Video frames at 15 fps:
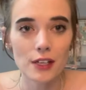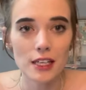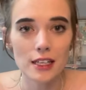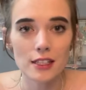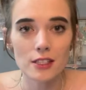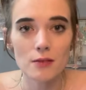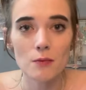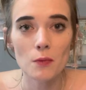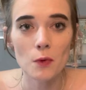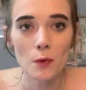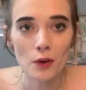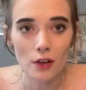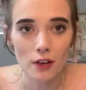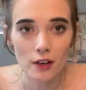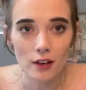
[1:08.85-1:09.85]
It is
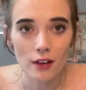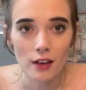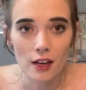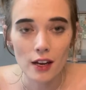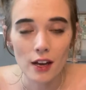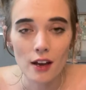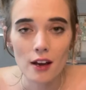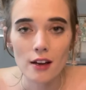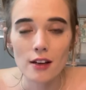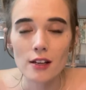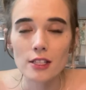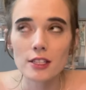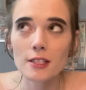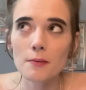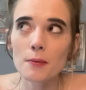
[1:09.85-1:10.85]
more
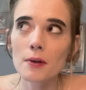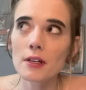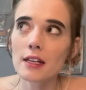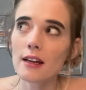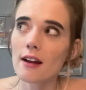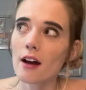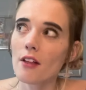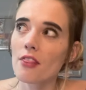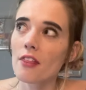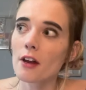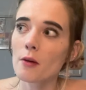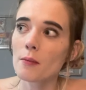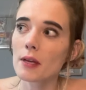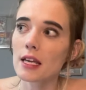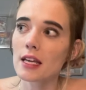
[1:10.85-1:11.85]
to put it out
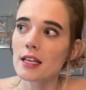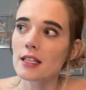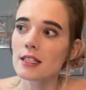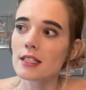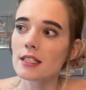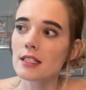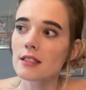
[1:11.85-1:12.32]
there because